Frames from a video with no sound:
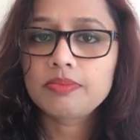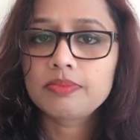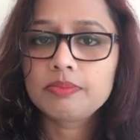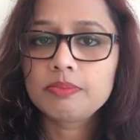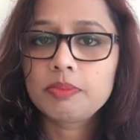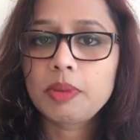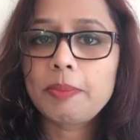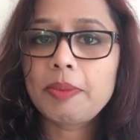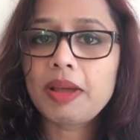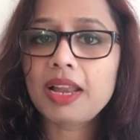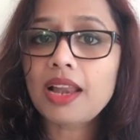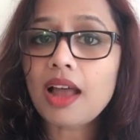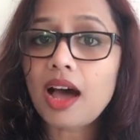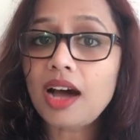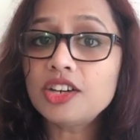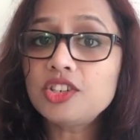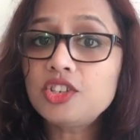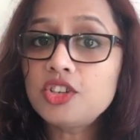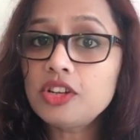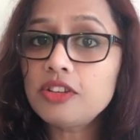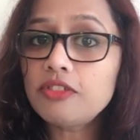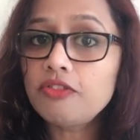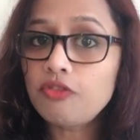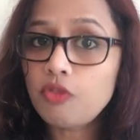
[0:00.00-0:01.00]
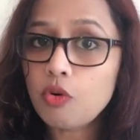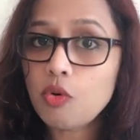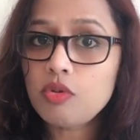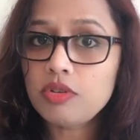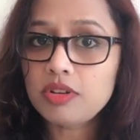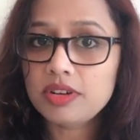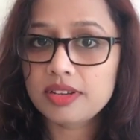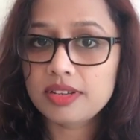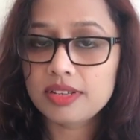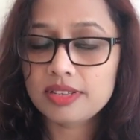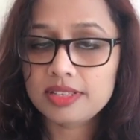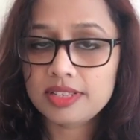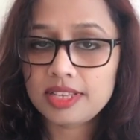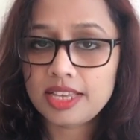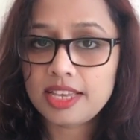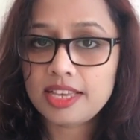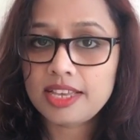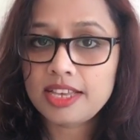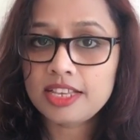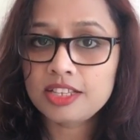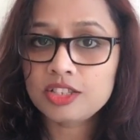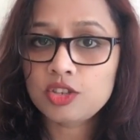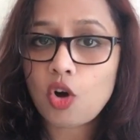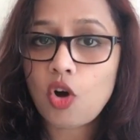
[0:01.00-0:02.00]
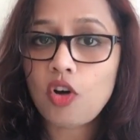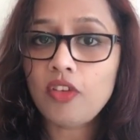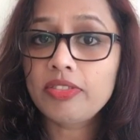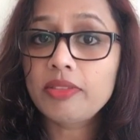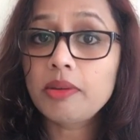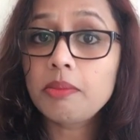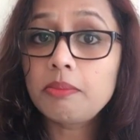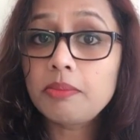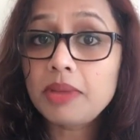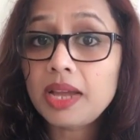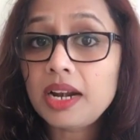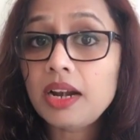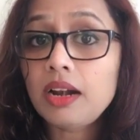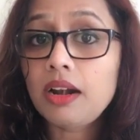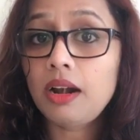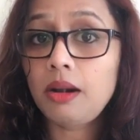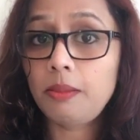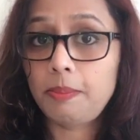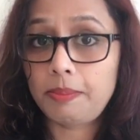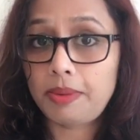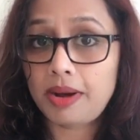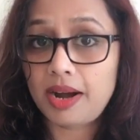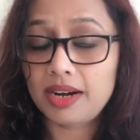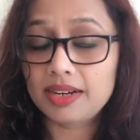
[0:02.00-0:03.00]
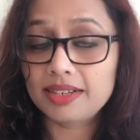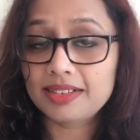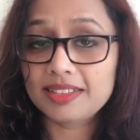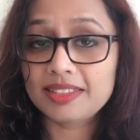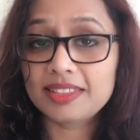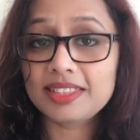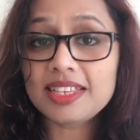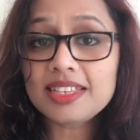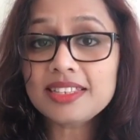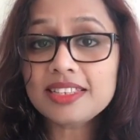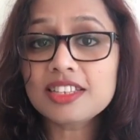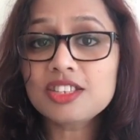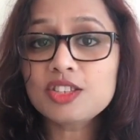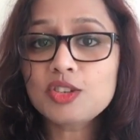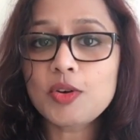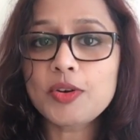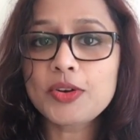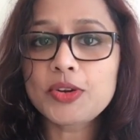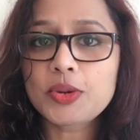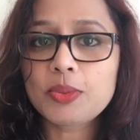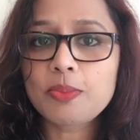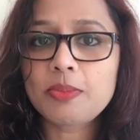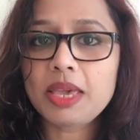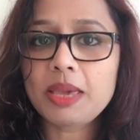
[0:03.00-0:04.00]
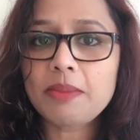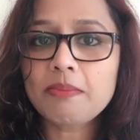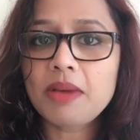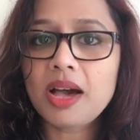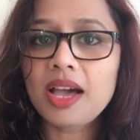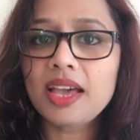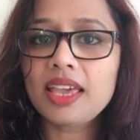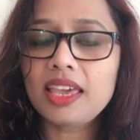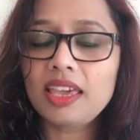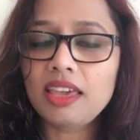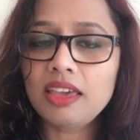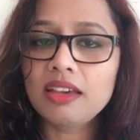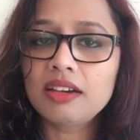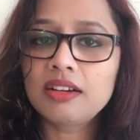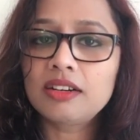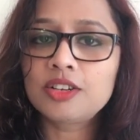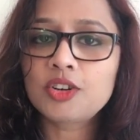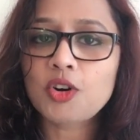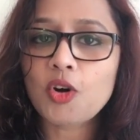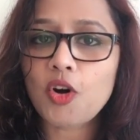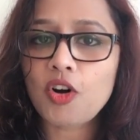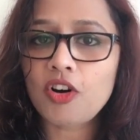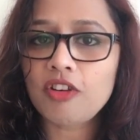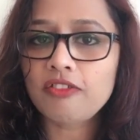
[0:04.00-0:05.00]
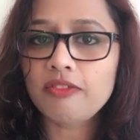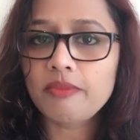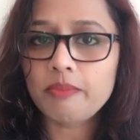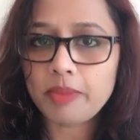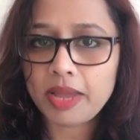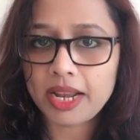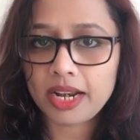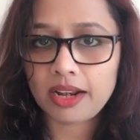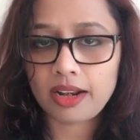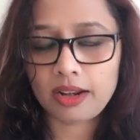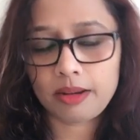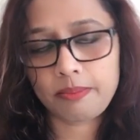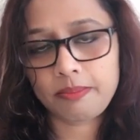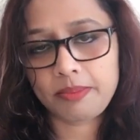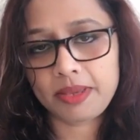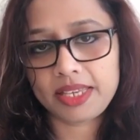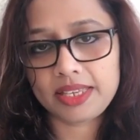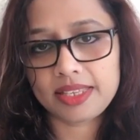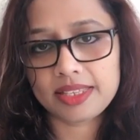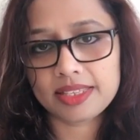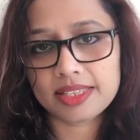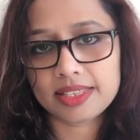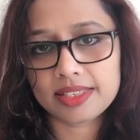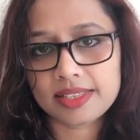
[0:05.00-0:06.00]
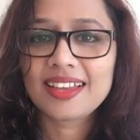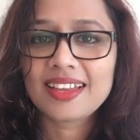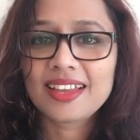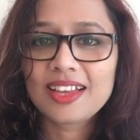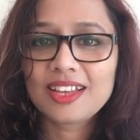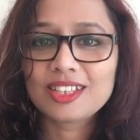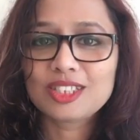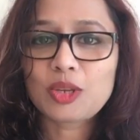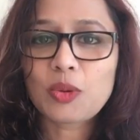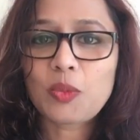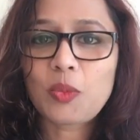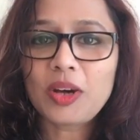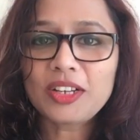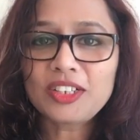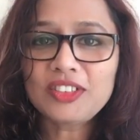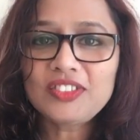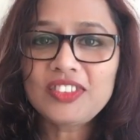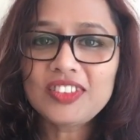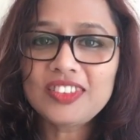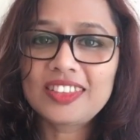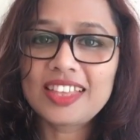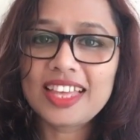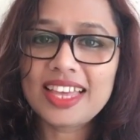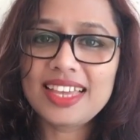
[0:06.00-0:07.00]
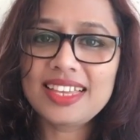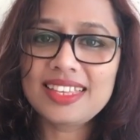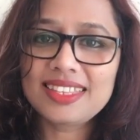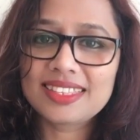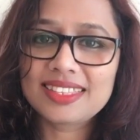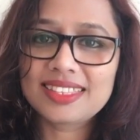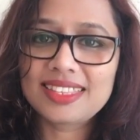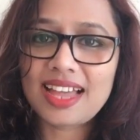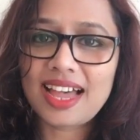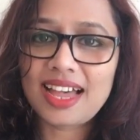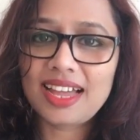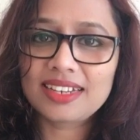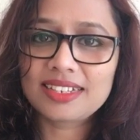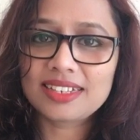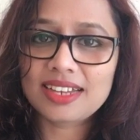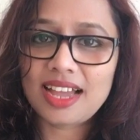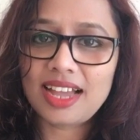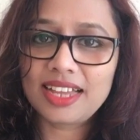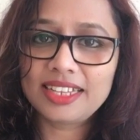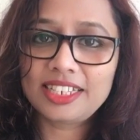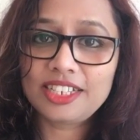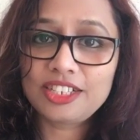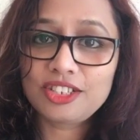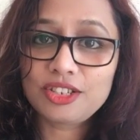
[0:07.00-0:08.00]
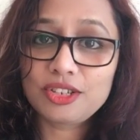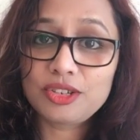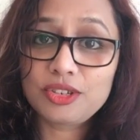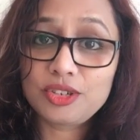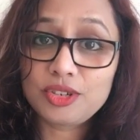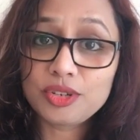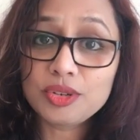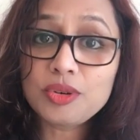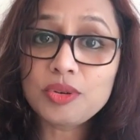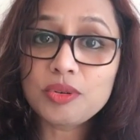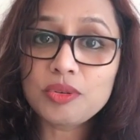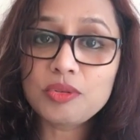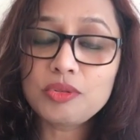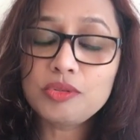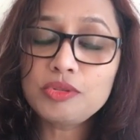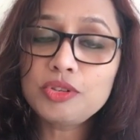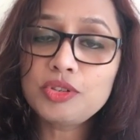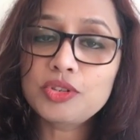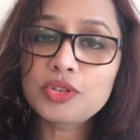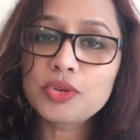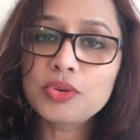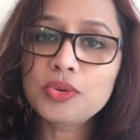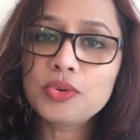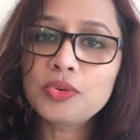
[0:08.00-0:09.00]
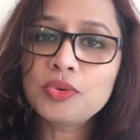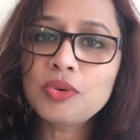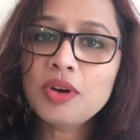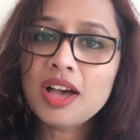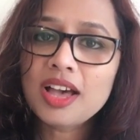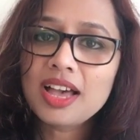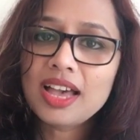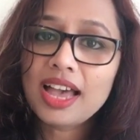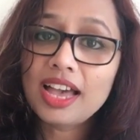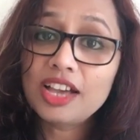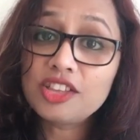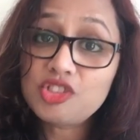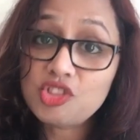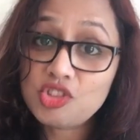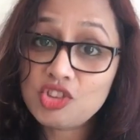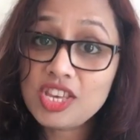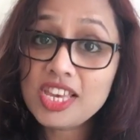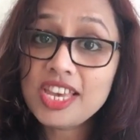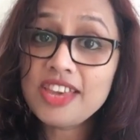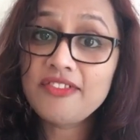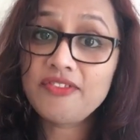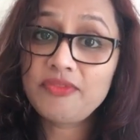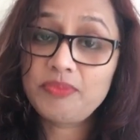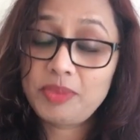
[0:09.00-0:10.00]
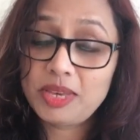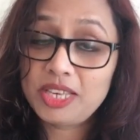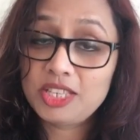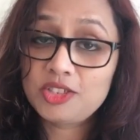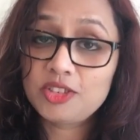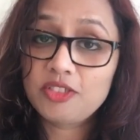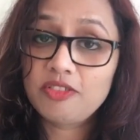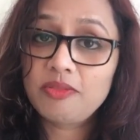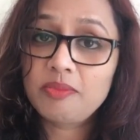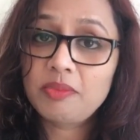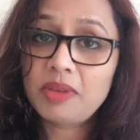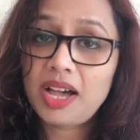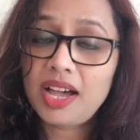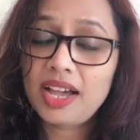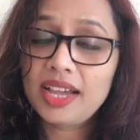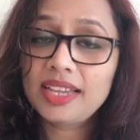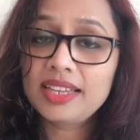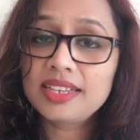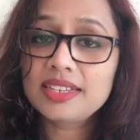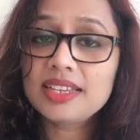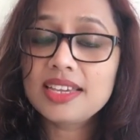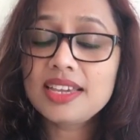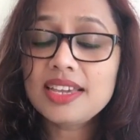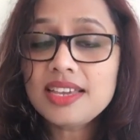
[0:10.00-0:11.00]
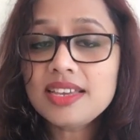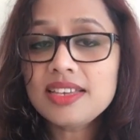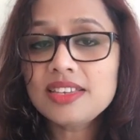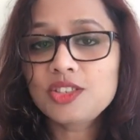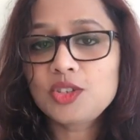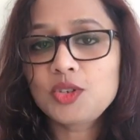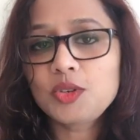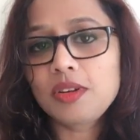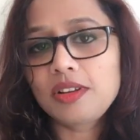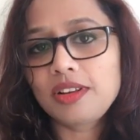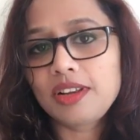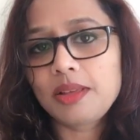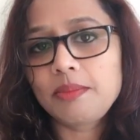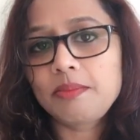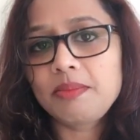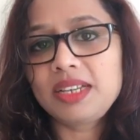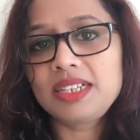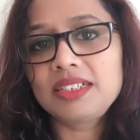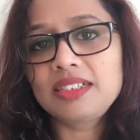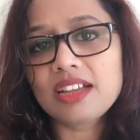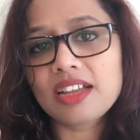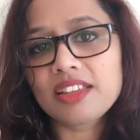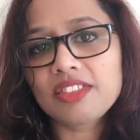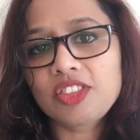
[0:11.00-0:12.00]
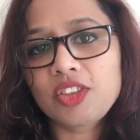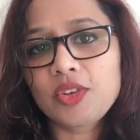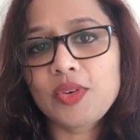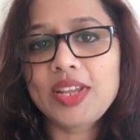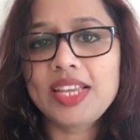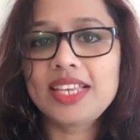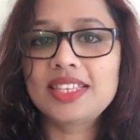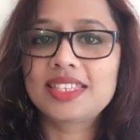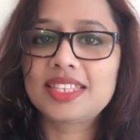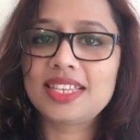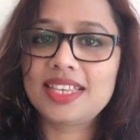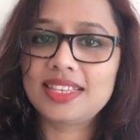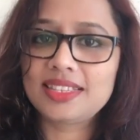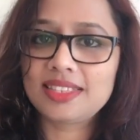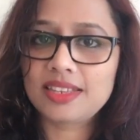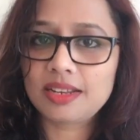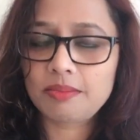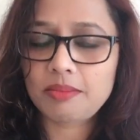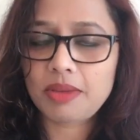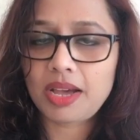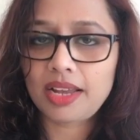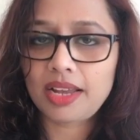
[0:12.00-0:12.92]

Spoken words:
But my larger focus is on the mental part. This is going to be my year of mental peace. So one of the things that I need to do to achieve peace of mind is to limit three C's in my